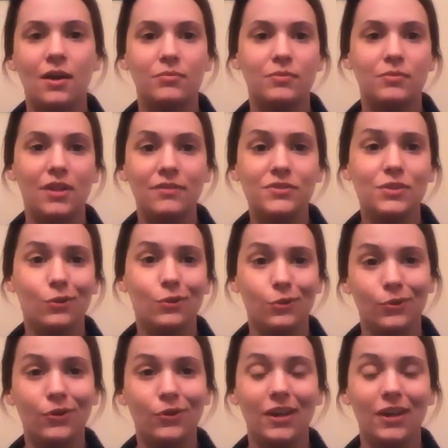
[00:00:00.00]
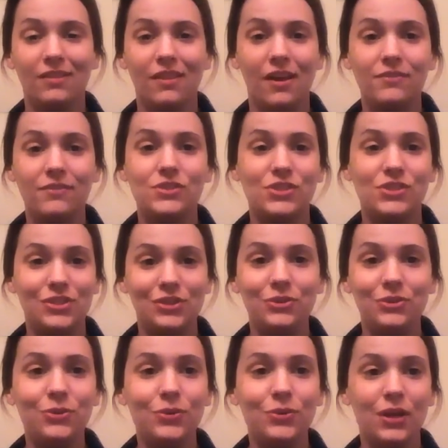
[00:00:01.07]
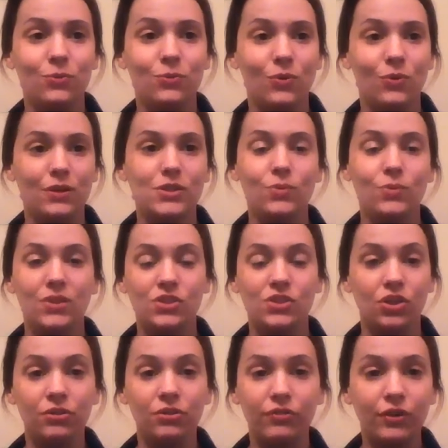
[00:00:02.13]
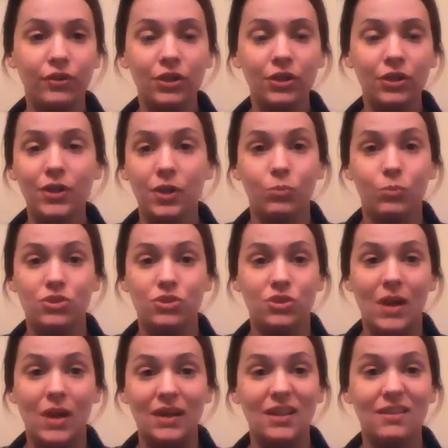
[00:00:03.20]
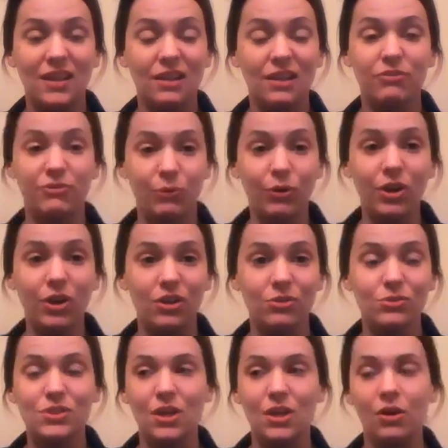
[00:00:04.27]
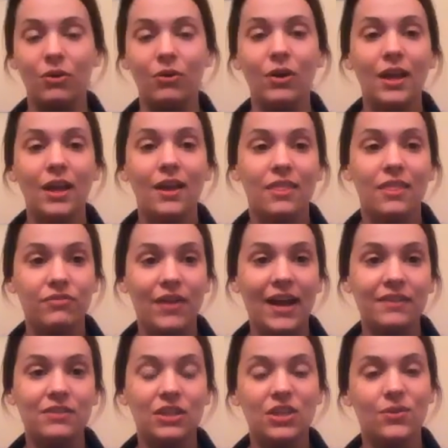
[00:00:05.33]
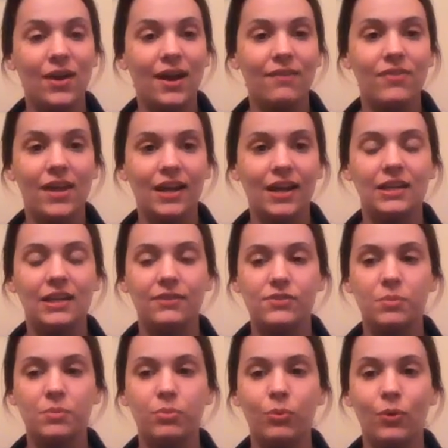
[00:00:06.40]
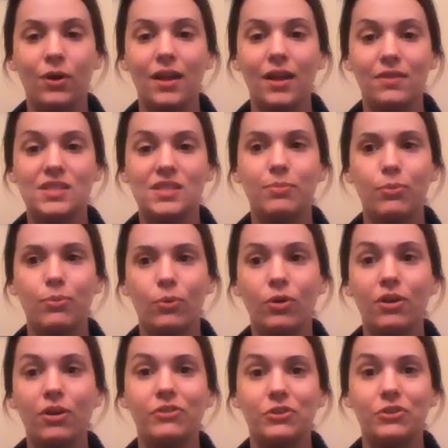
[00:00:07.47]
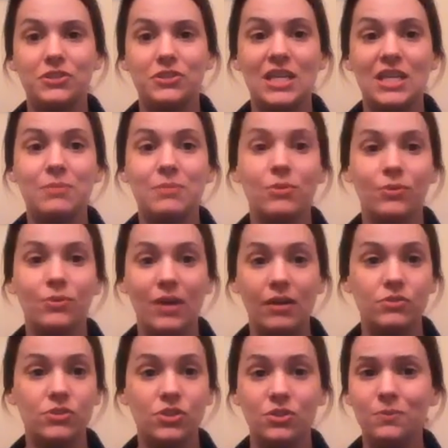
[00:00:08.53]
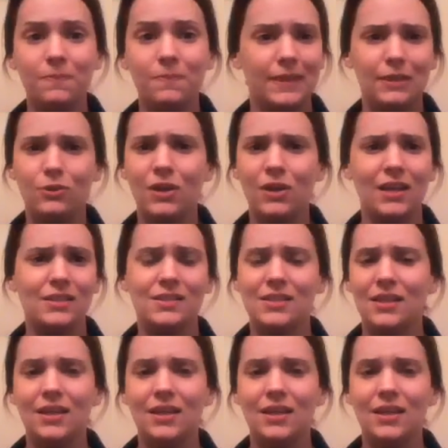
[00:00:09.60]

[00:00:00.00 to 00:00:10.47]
loves the Lord and loves you and wants what's good for you and would do anything for you. So the fact that you have that kind of support and the support of your team around you, you guys,